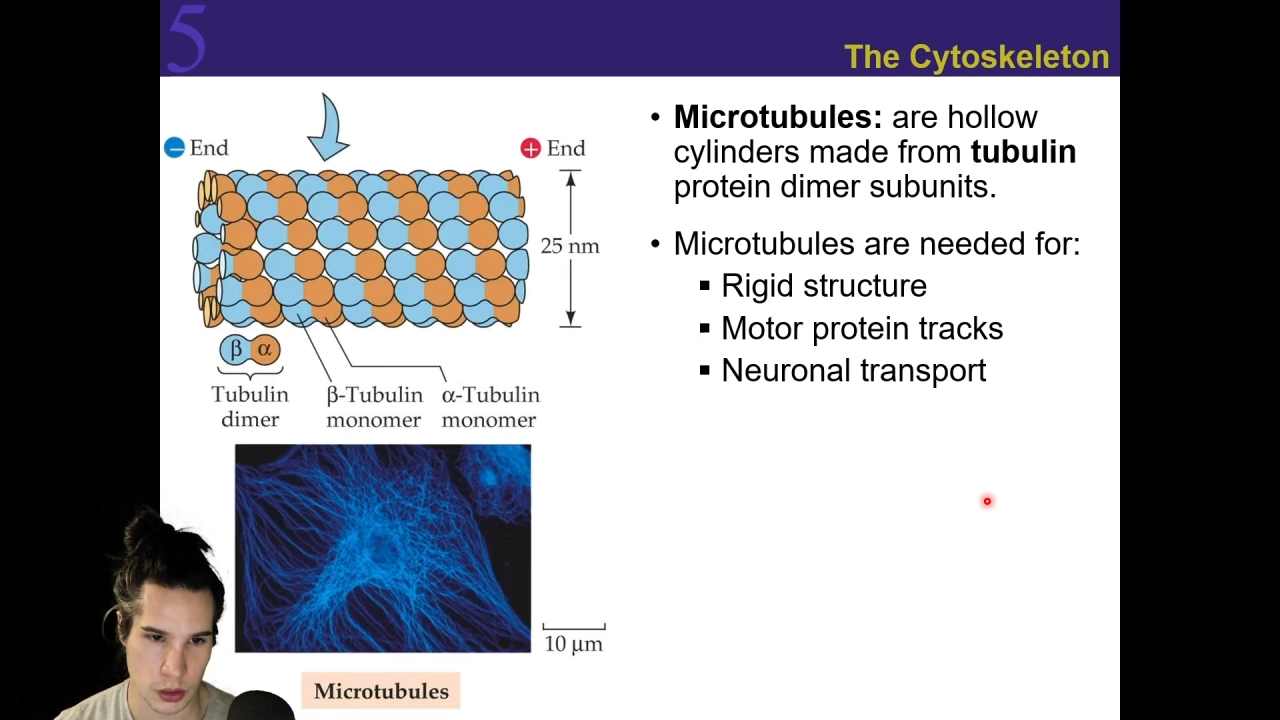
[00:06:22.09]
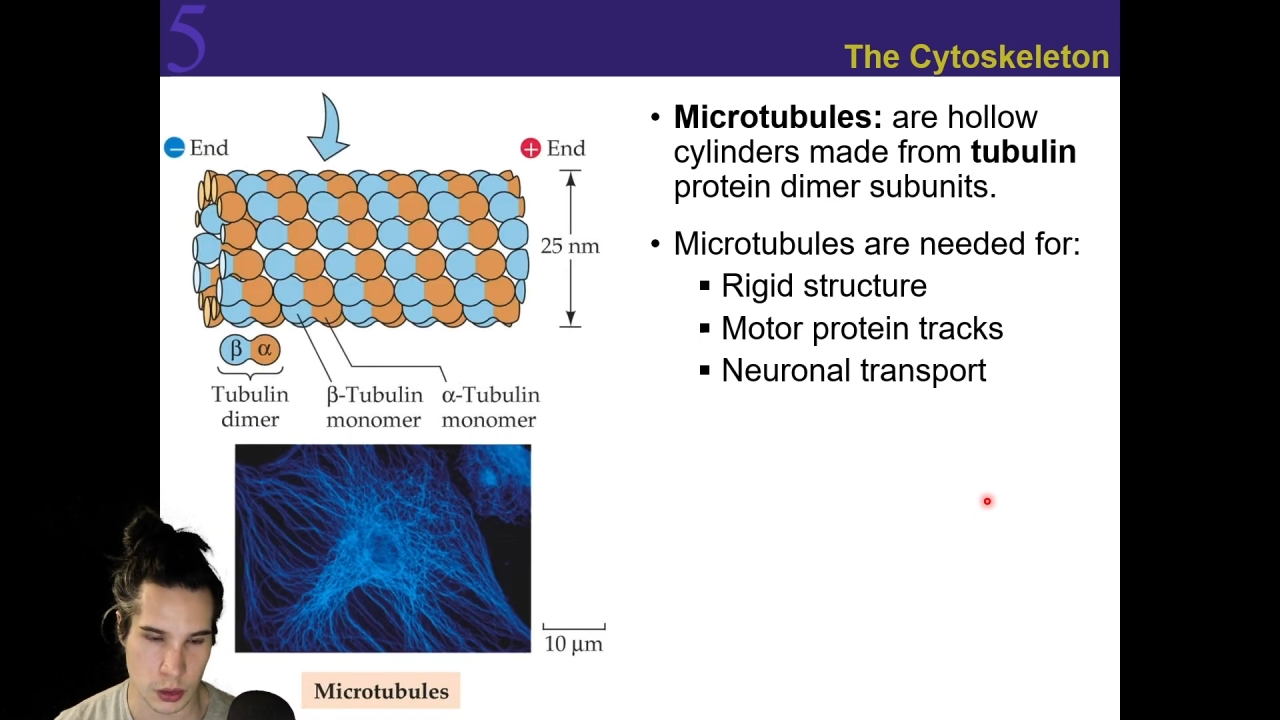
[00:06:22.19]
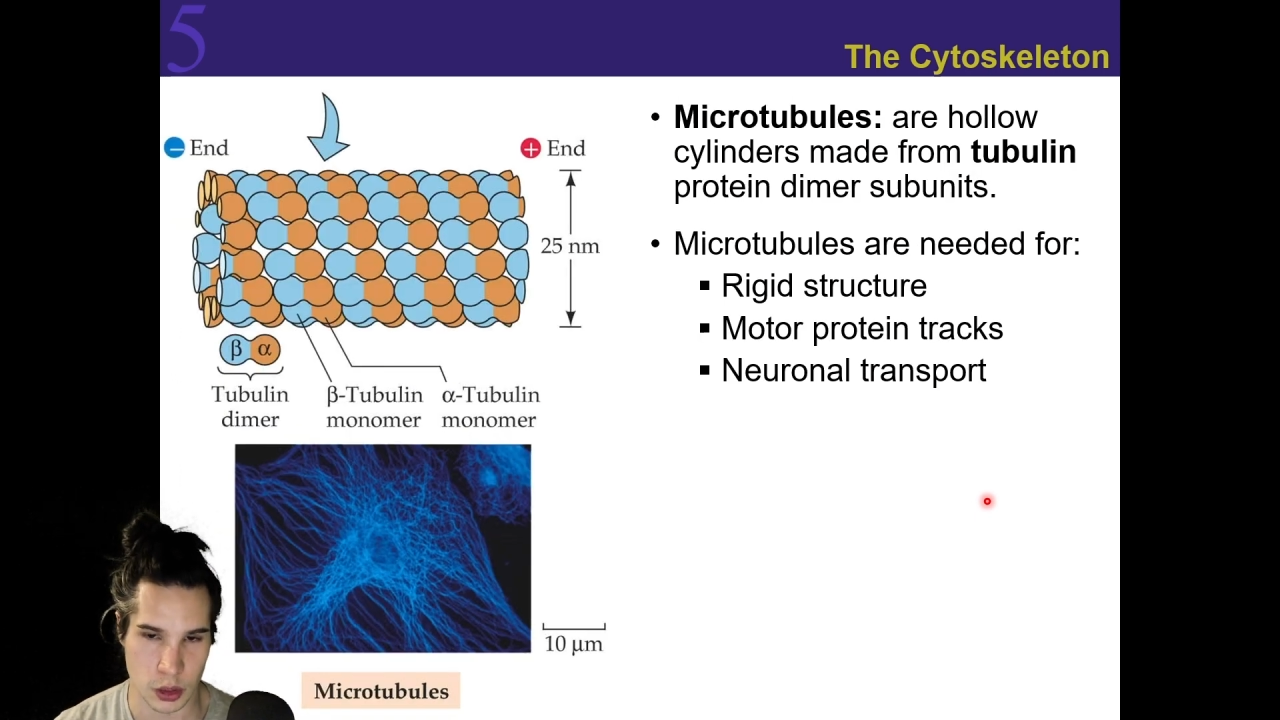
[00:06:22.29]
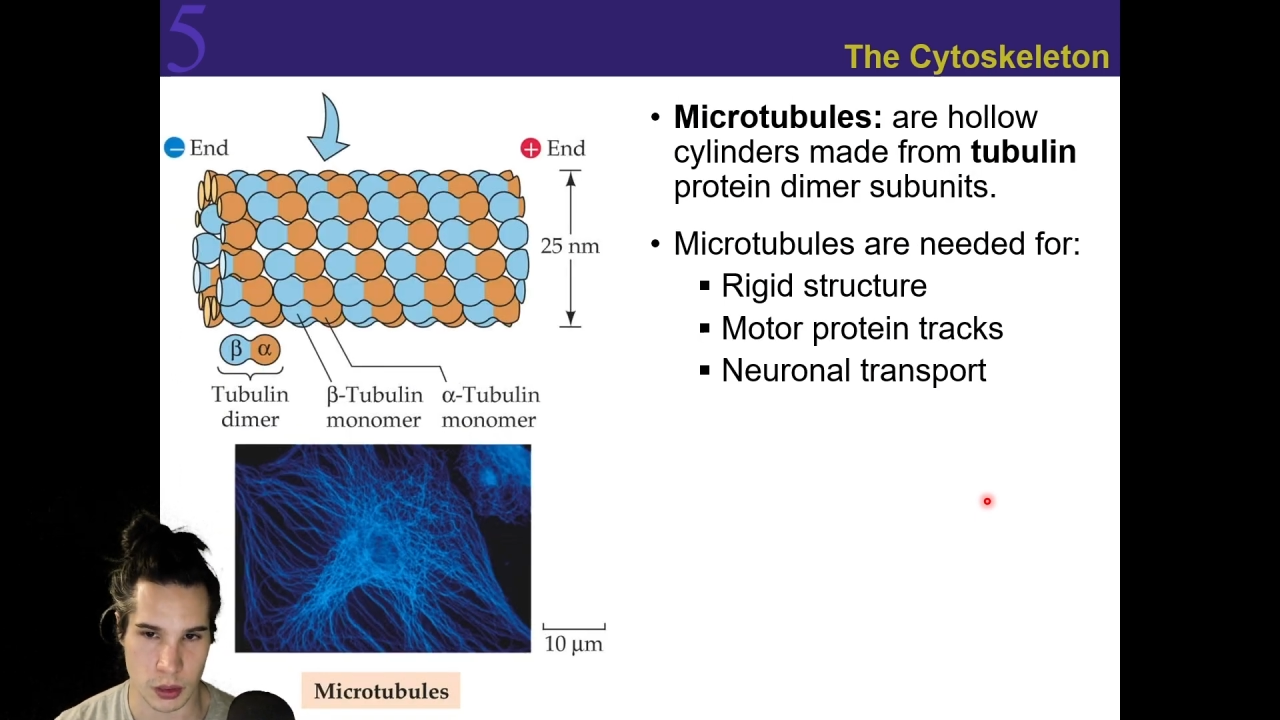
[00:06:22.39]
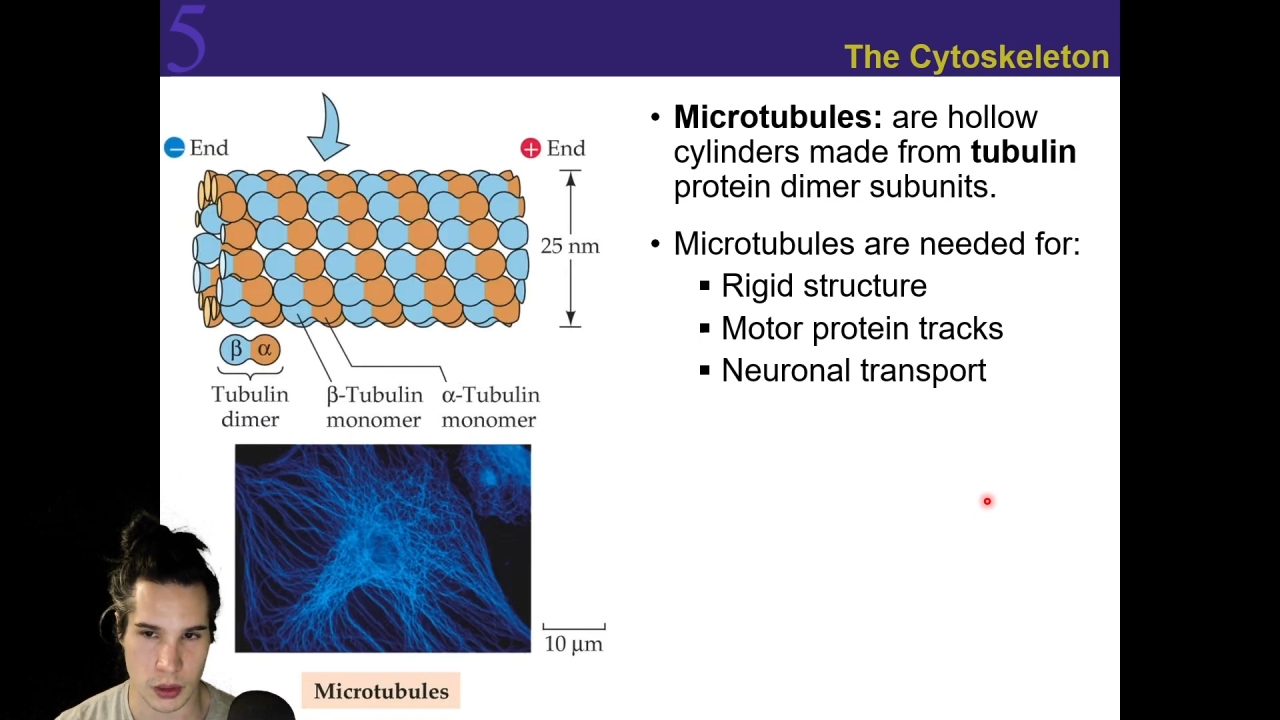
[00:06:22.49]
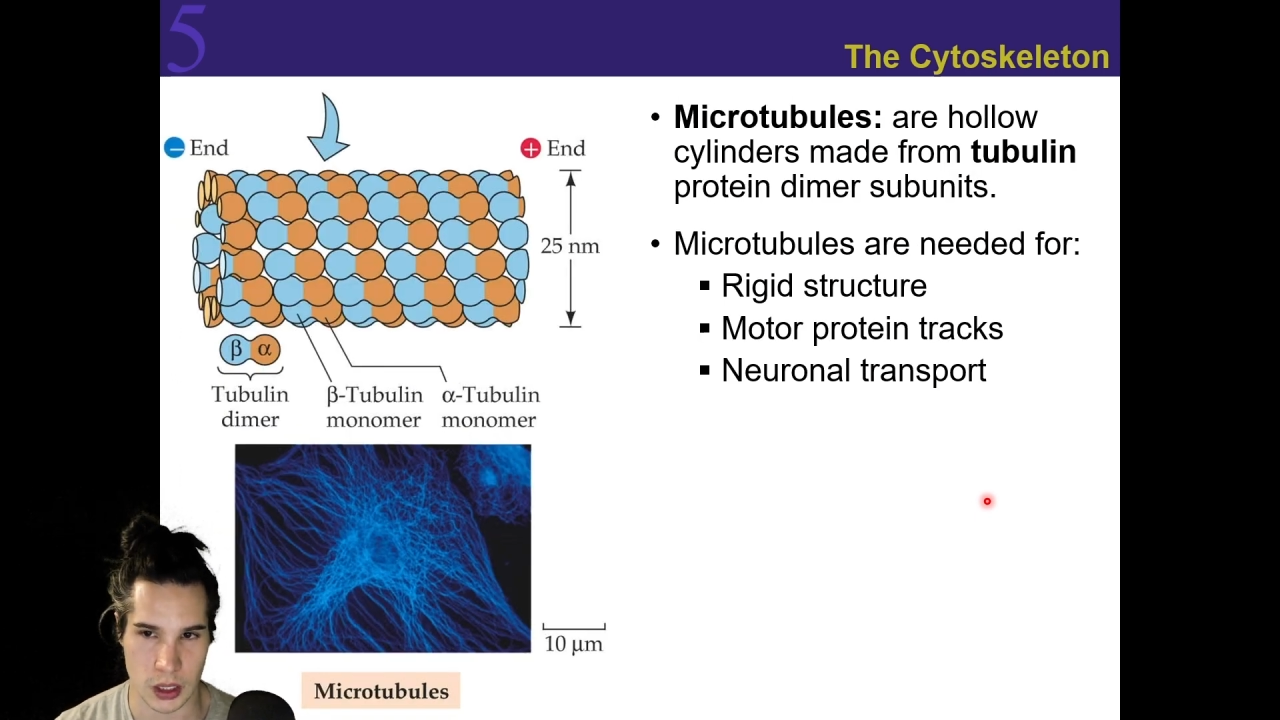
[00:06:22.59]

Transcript: which are pretty